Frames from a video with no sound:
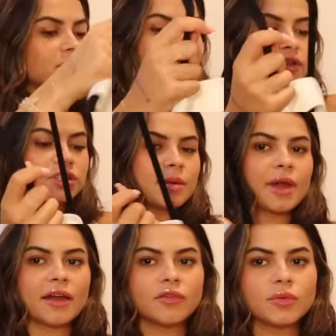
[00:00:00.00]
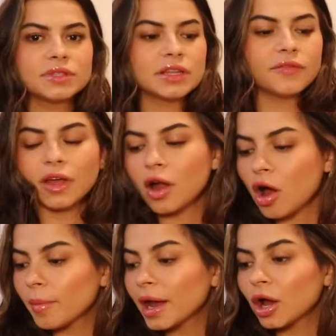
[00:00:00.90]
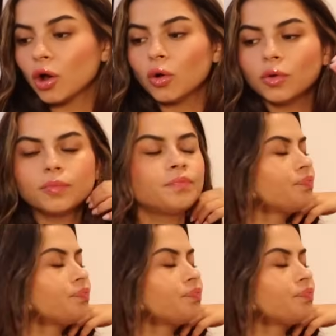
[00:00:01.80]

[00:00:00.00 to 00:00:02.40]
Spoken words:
the first time I ever was living on my own,